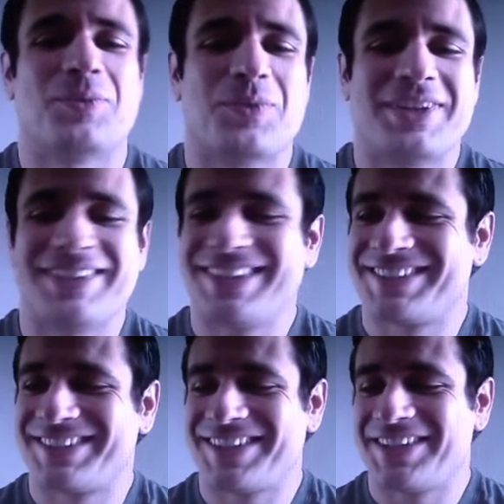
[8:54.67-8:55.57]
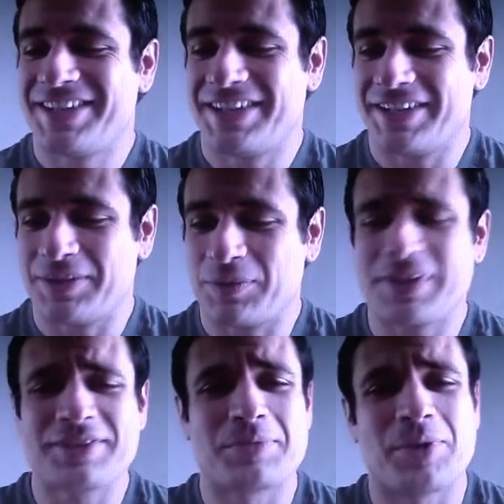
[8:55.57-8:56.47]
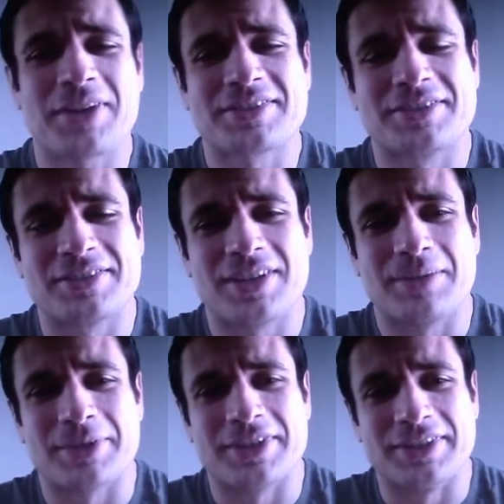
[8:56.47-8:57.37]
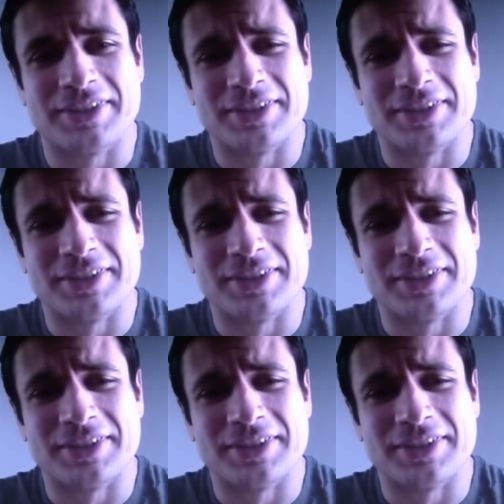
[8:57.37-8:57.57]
When is the Boston Comic Con?